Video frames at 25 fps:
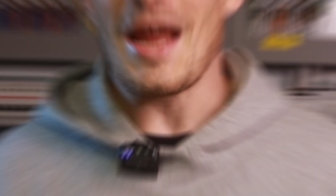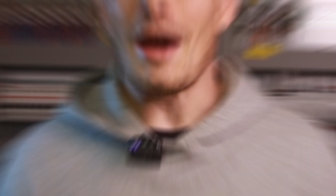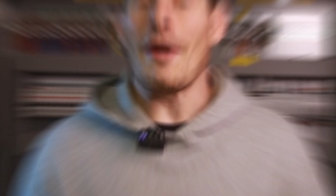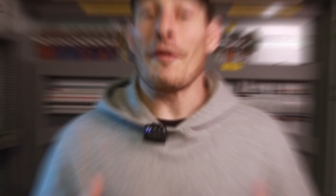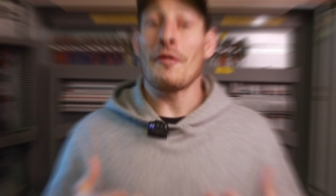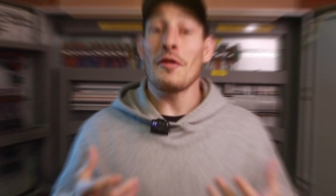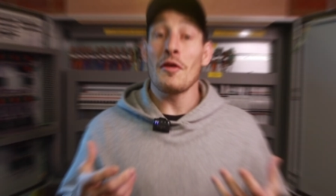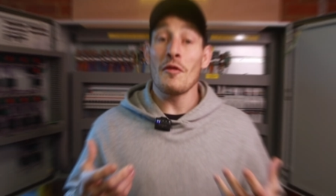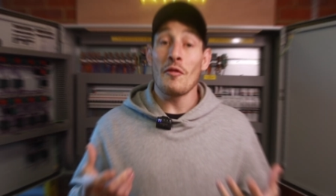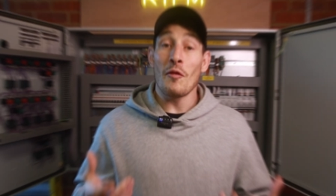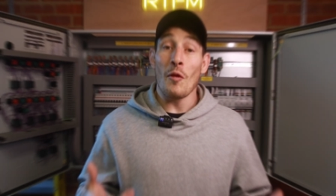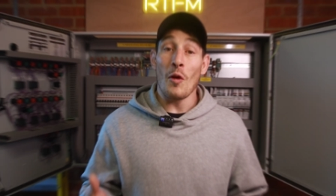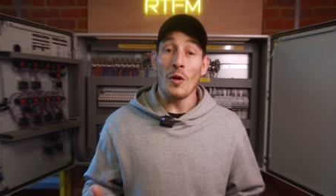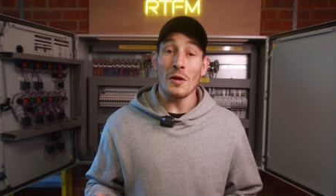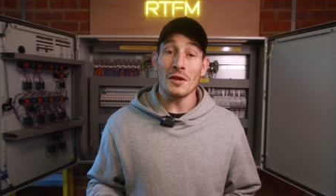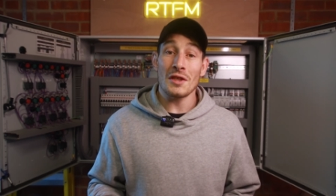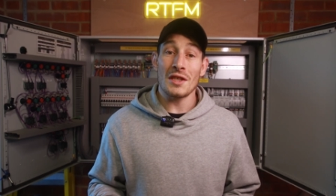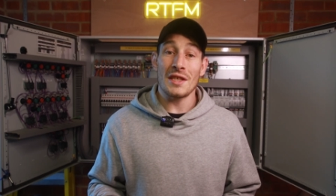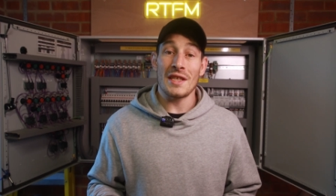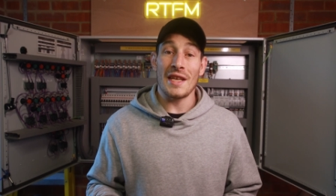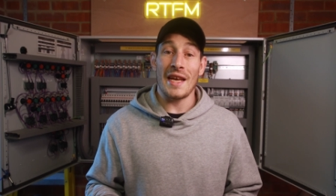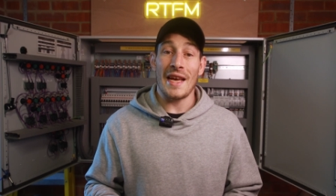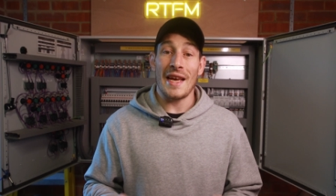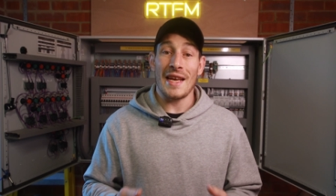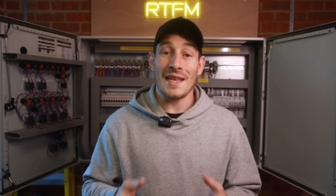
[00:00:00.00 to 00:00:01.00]
Now, if you've
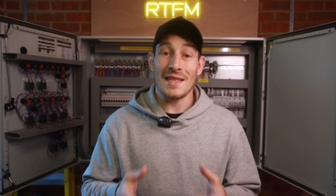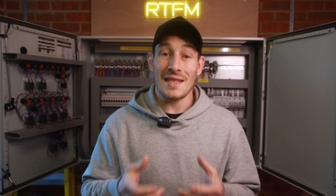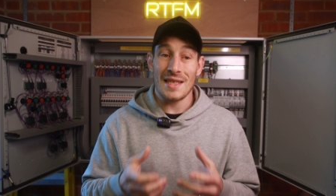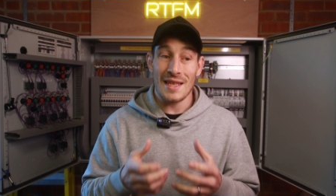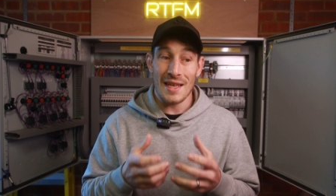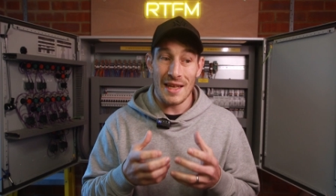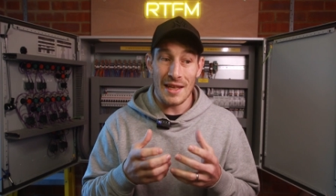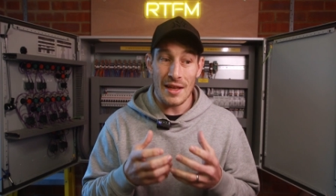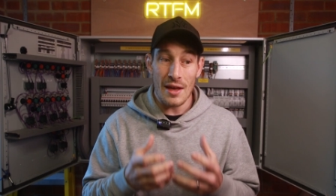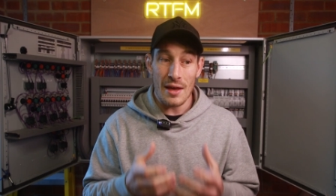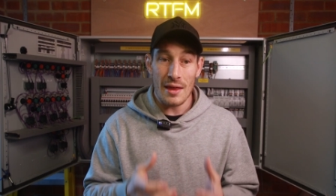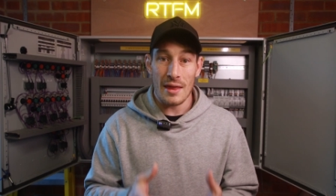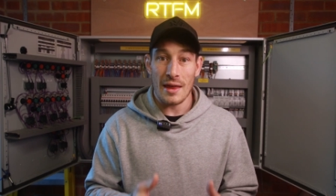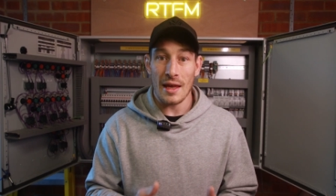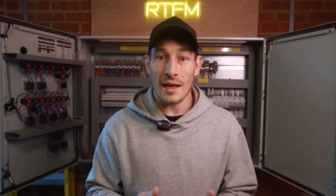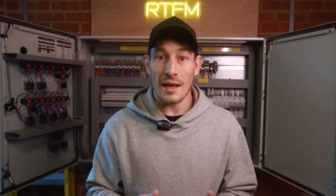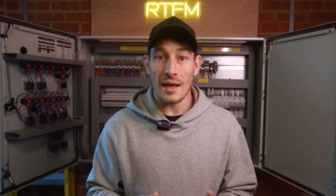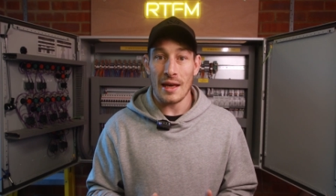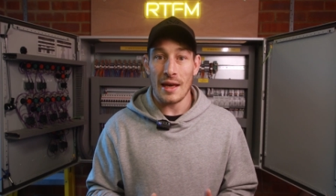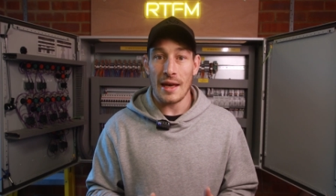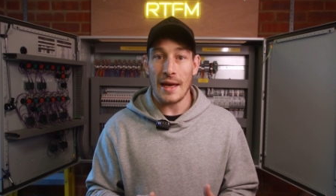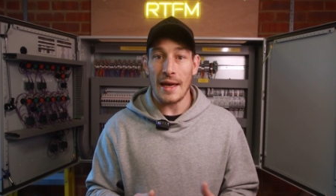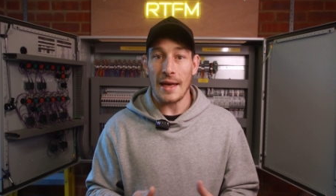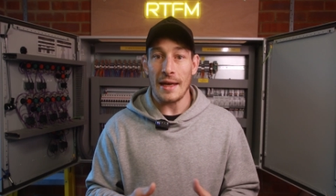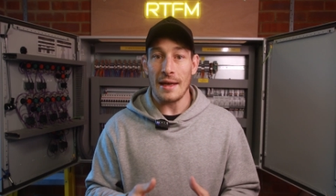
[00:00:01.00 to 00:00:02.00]
watched this and you're
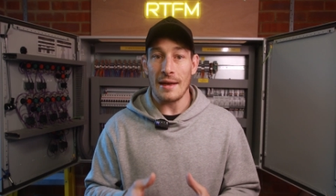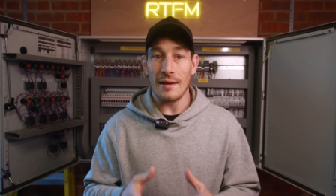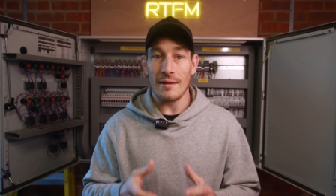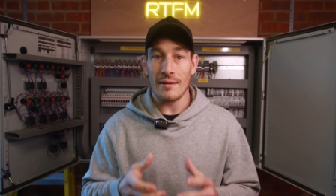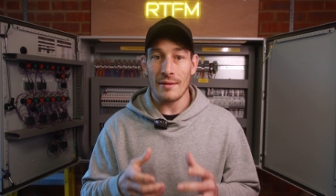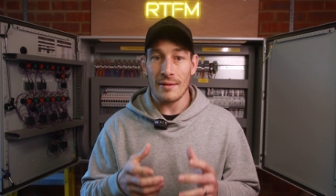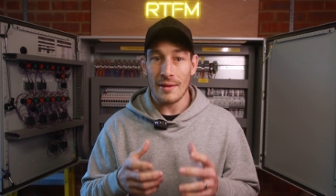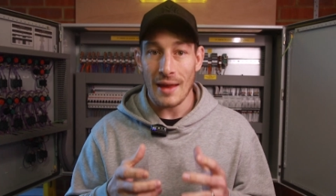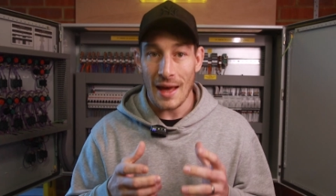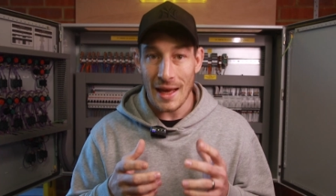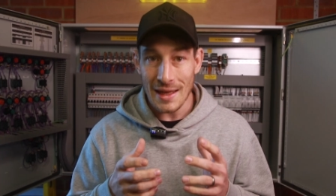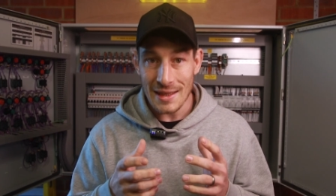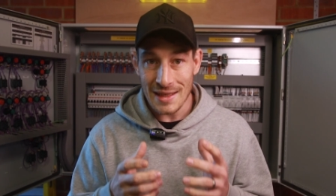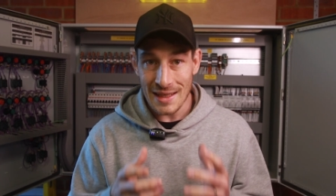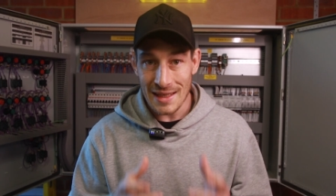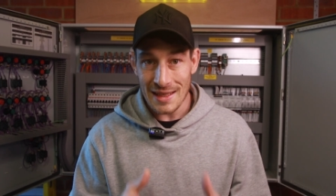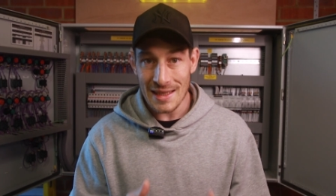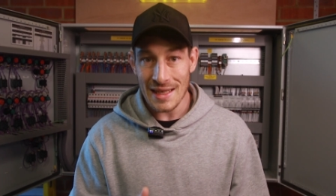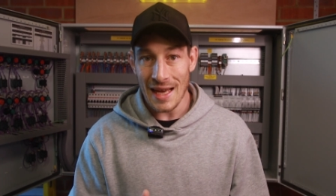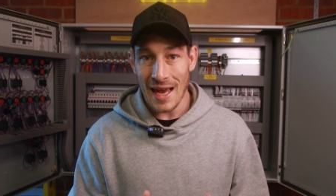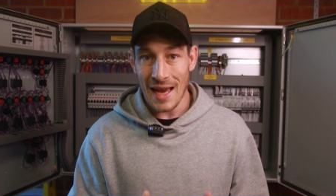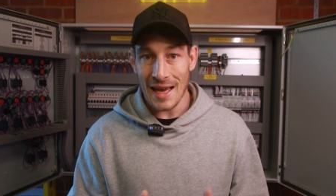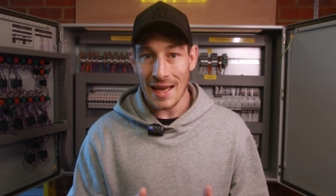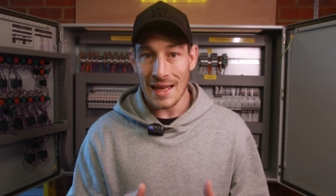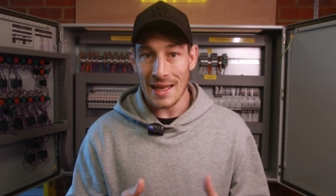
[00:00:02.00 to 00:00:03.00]
thinking that's
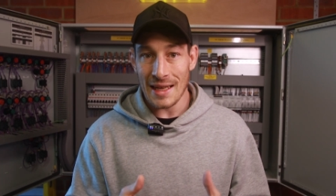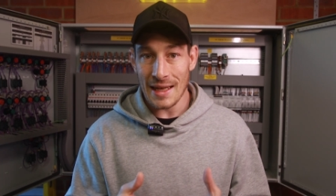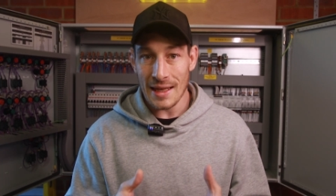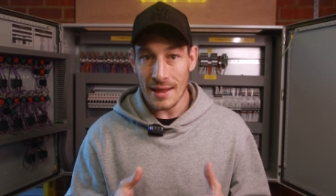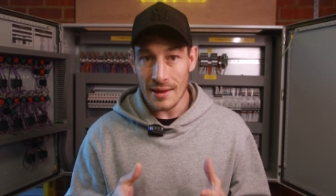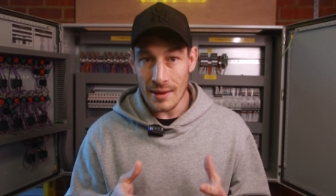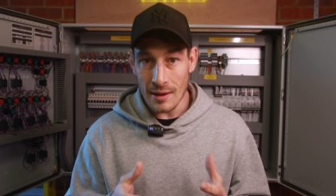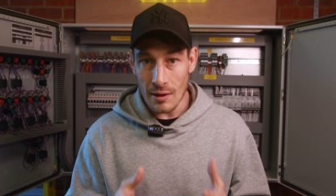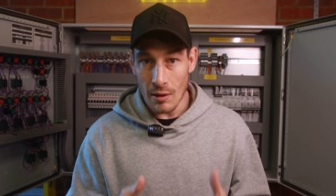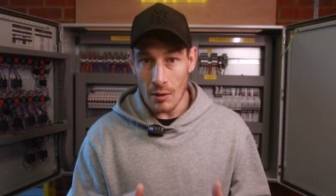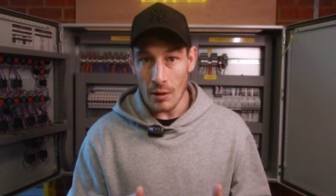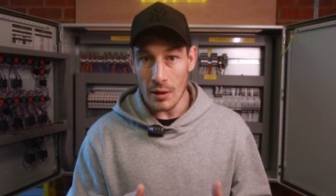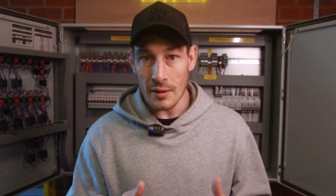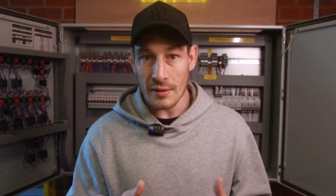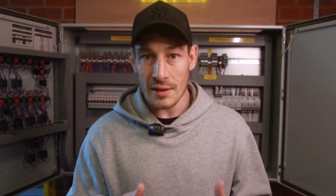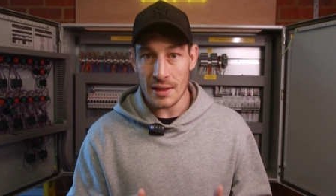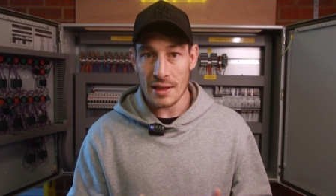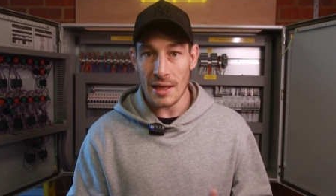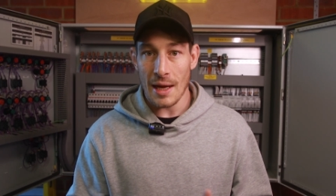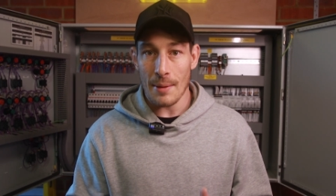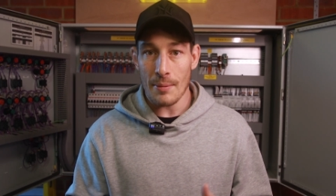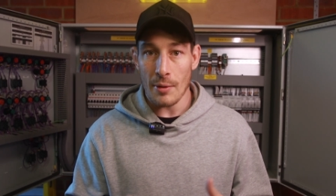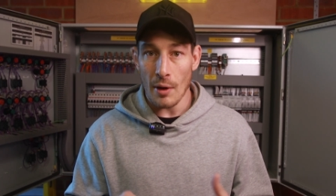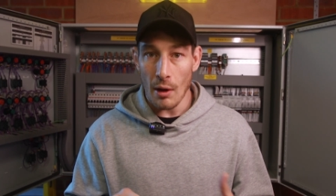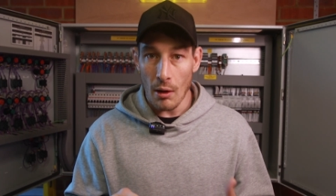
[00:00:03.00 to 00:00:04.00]
exactly the kind of
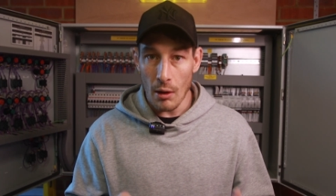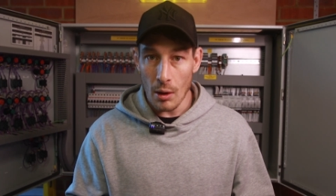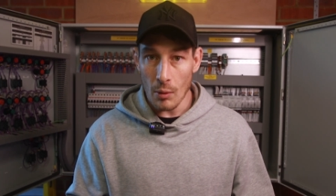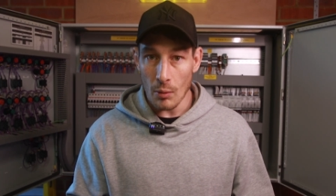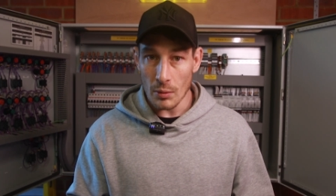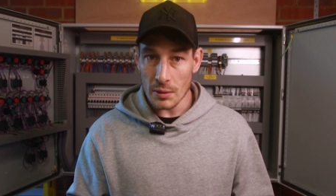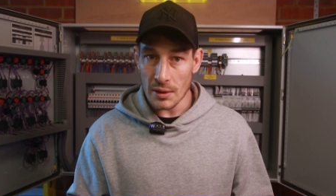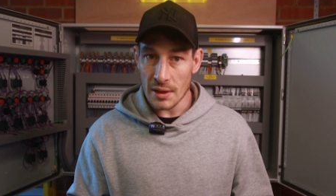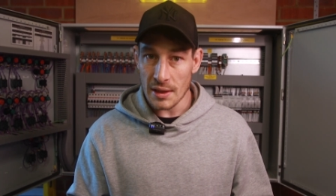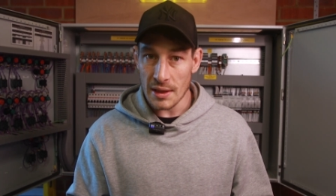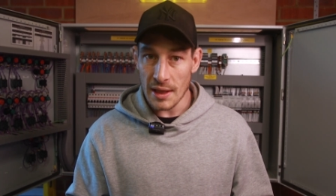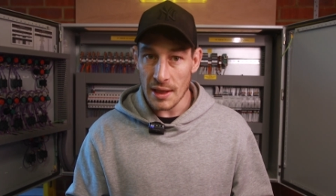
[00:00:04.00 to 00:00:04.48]
step that I want